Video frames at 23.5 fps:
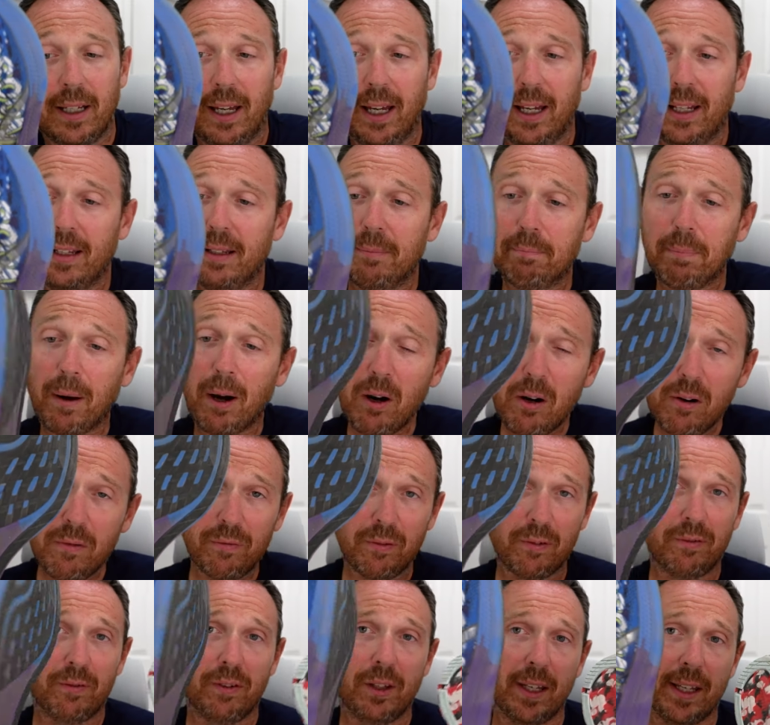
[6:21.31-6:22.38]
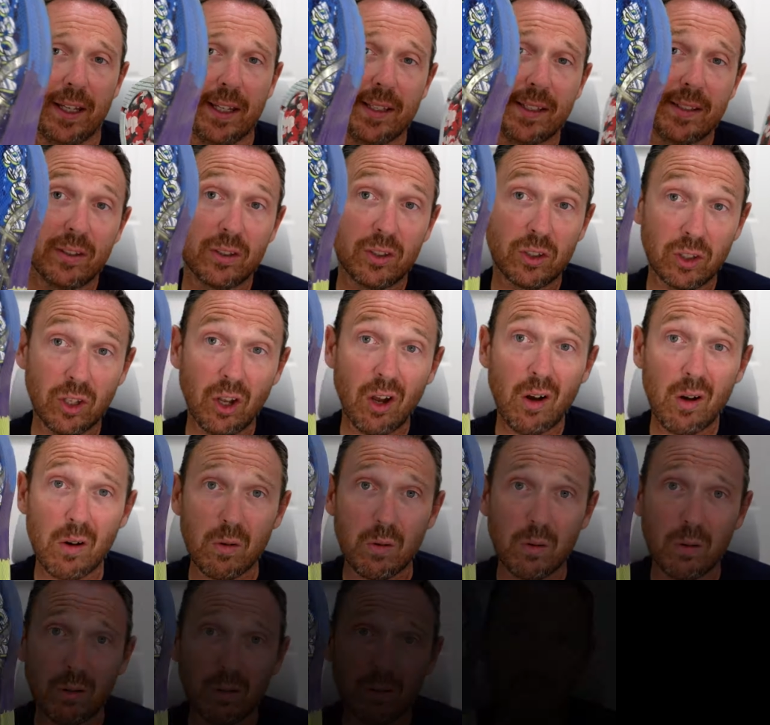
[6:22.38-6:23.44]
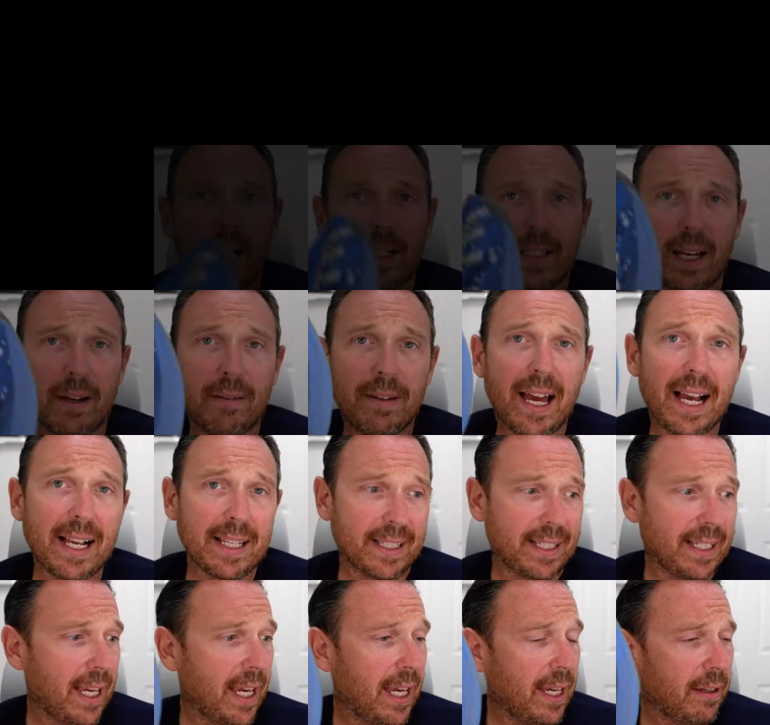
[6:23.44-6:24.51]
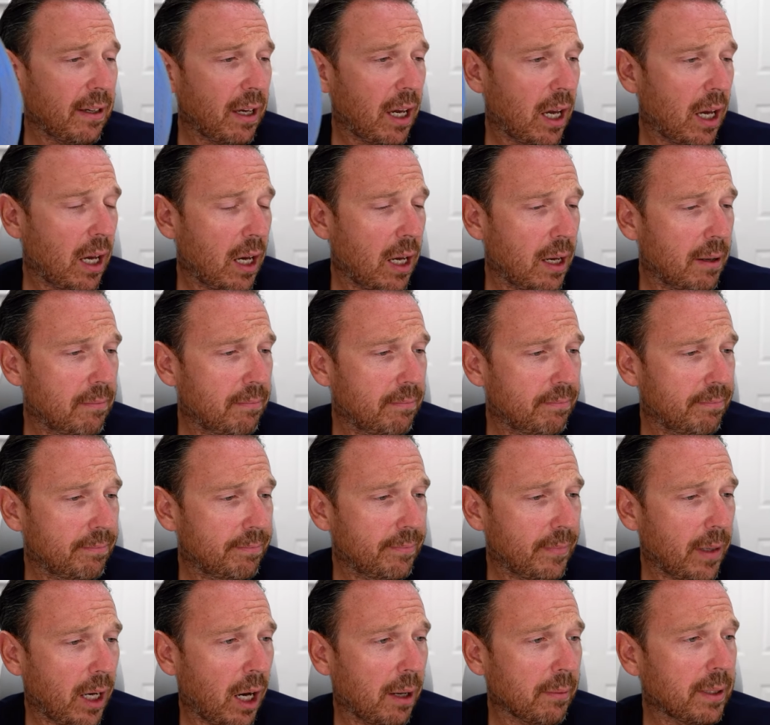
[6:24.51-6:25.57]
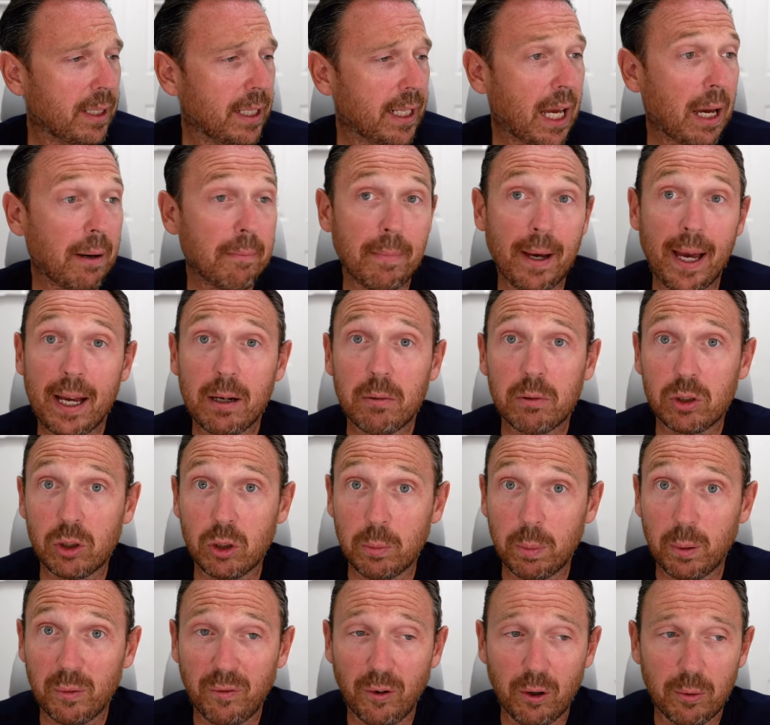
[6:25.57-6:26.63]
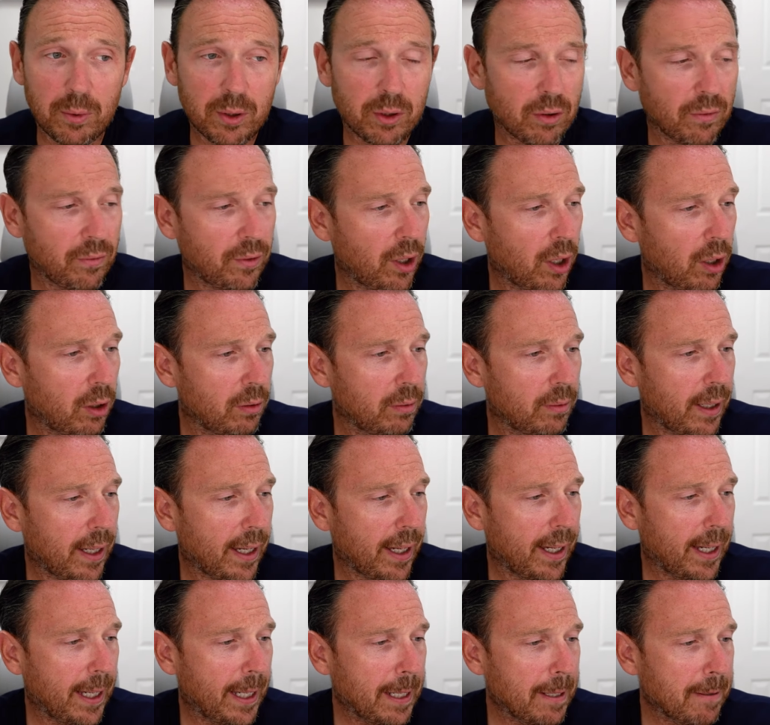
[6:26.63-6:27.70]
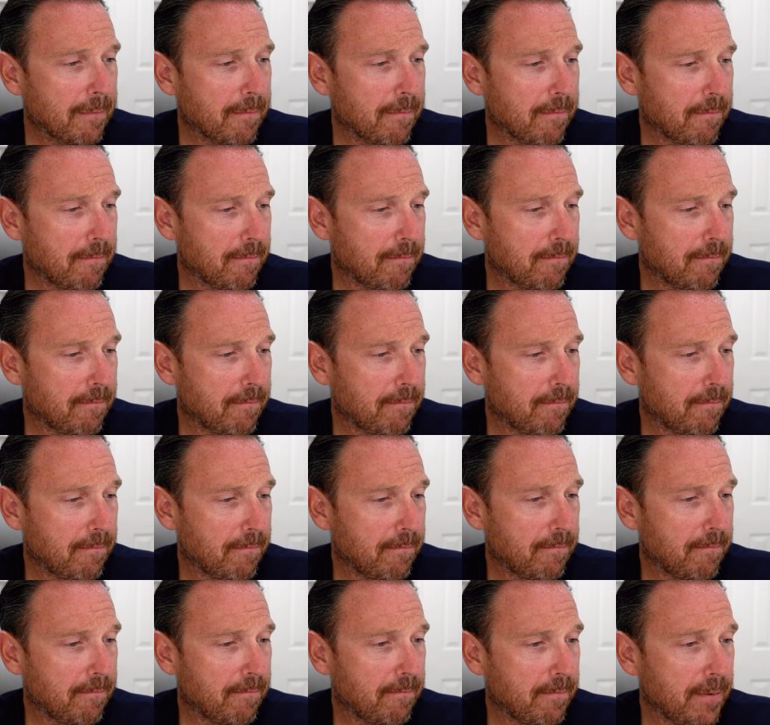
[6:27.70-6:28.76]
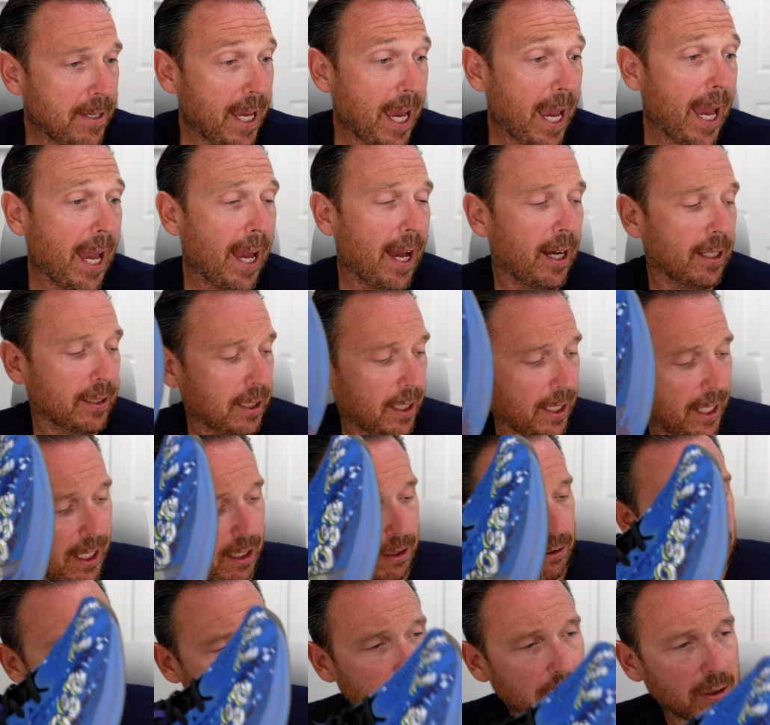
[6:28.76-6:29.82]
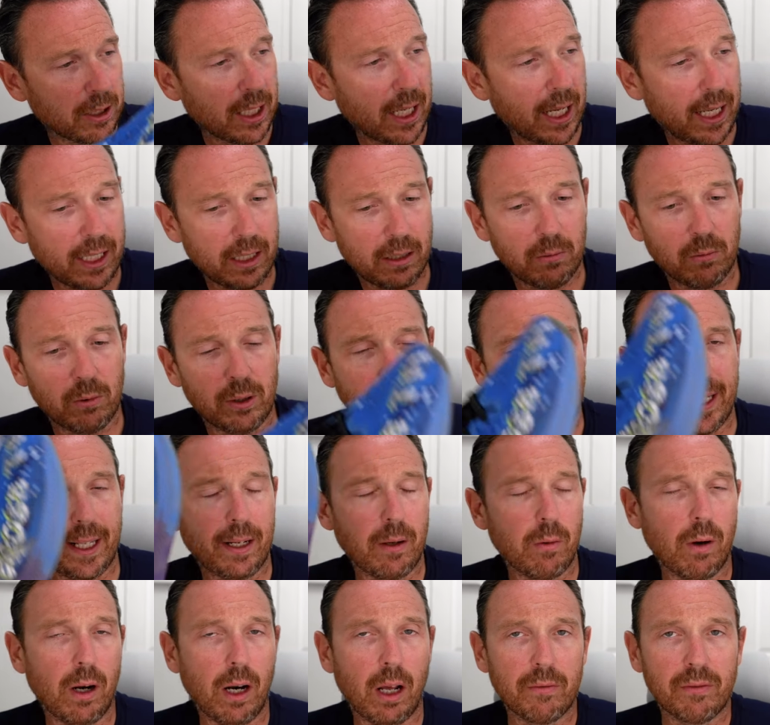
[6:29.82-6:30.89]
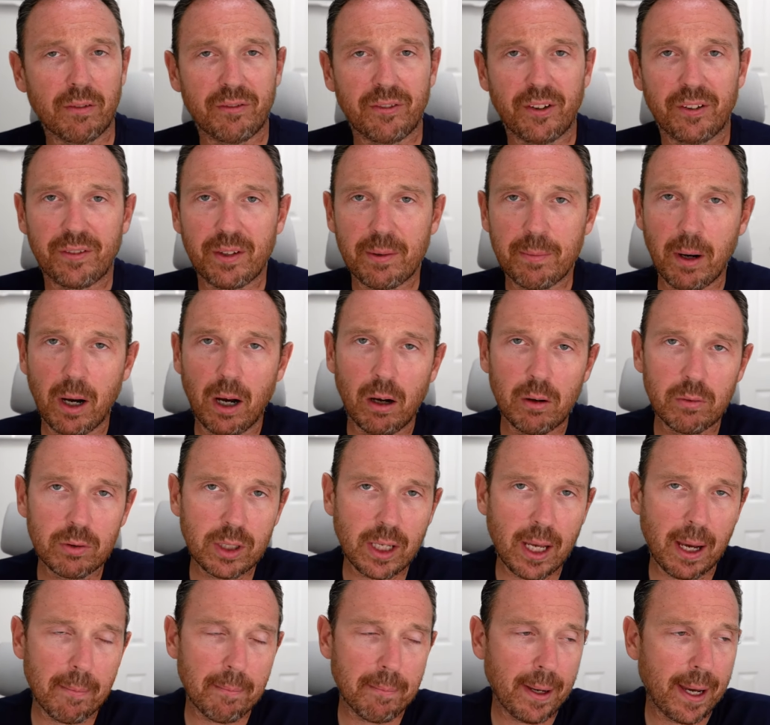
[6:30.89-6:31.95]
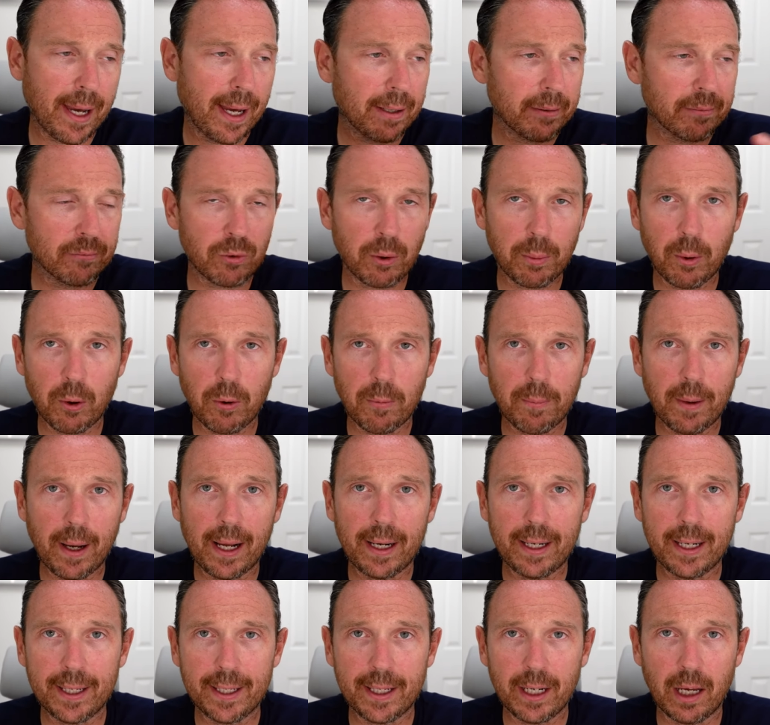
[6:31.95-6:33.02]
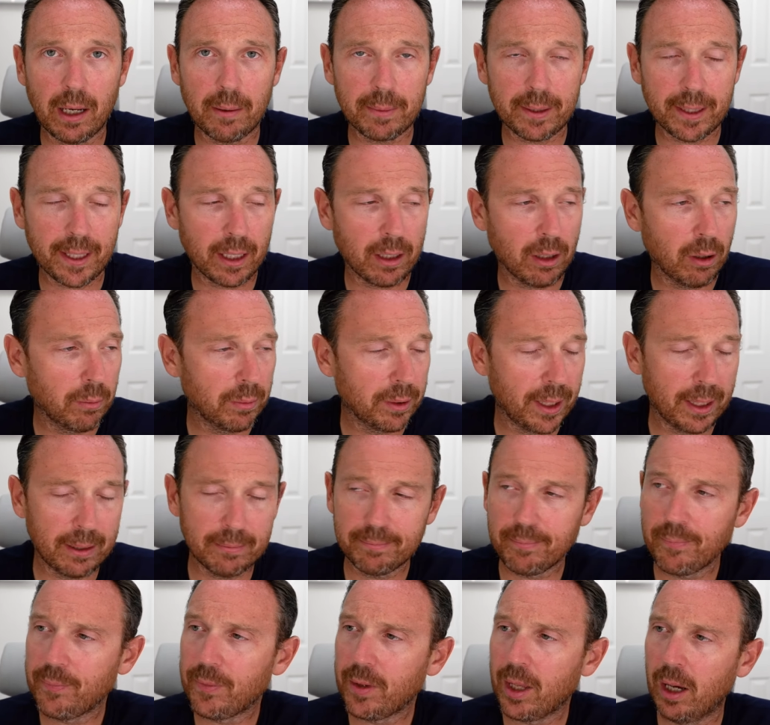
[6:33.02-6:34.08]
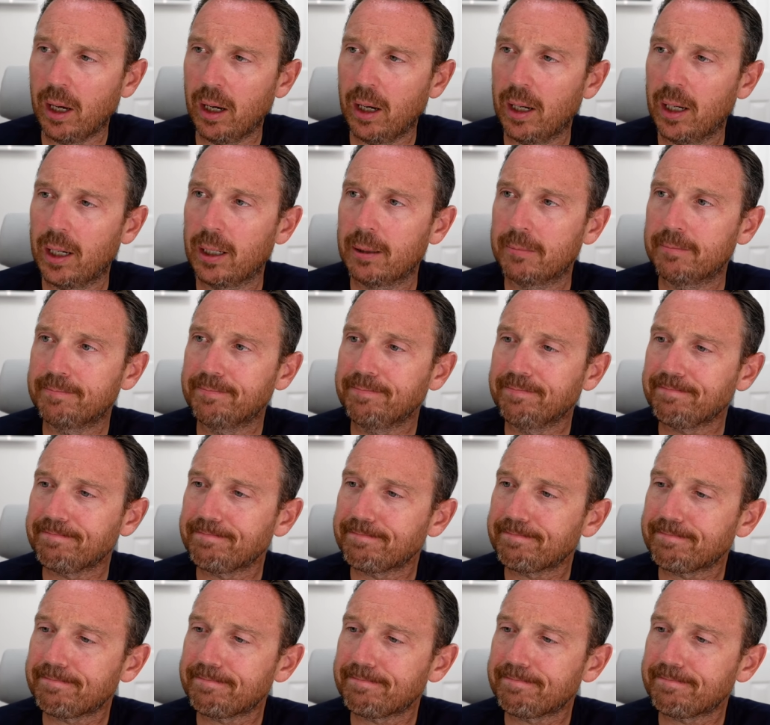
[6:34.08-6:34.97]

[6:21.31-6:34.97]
And both of these do. Right, so that's it. Um, I'm going to come back. We'll do a performance review. Um, yeah, I don't know how long that will take. Want to get it well over 50 miles. Come back, report back, let you know how I've been getting on with it. Um,